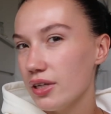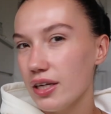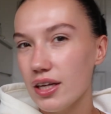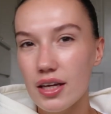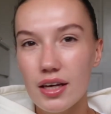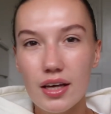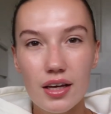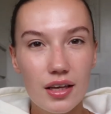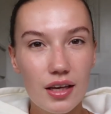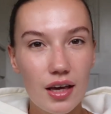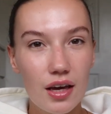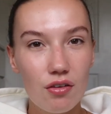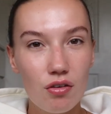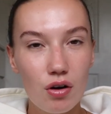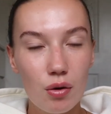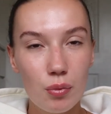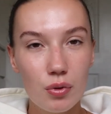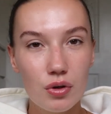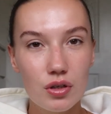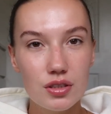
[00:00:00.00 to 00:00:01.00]
nearly a year
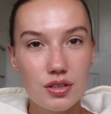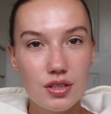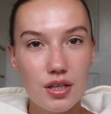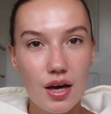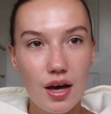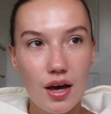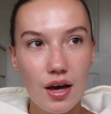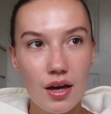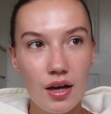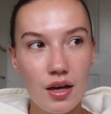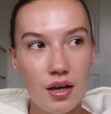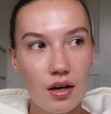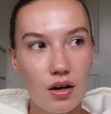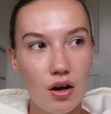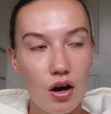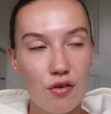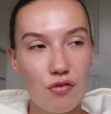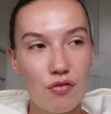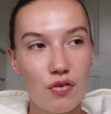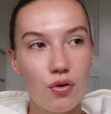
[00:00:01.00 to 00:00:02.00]
I want to say.
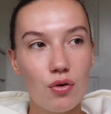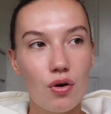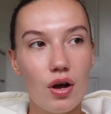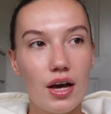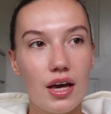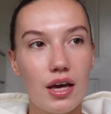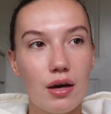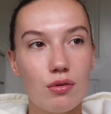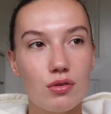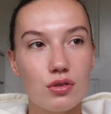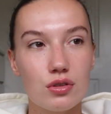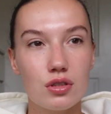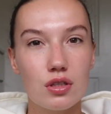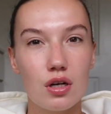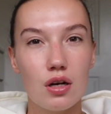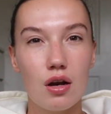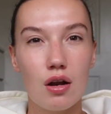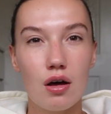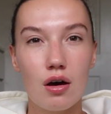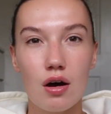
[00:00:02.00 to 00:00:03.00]
I feel like it was
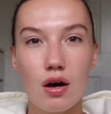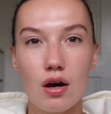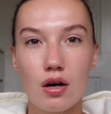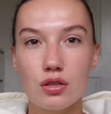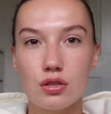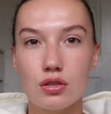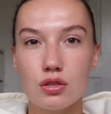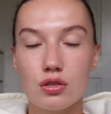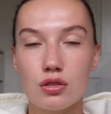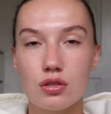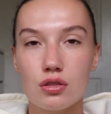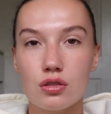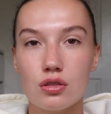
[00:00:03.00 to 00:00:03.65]
last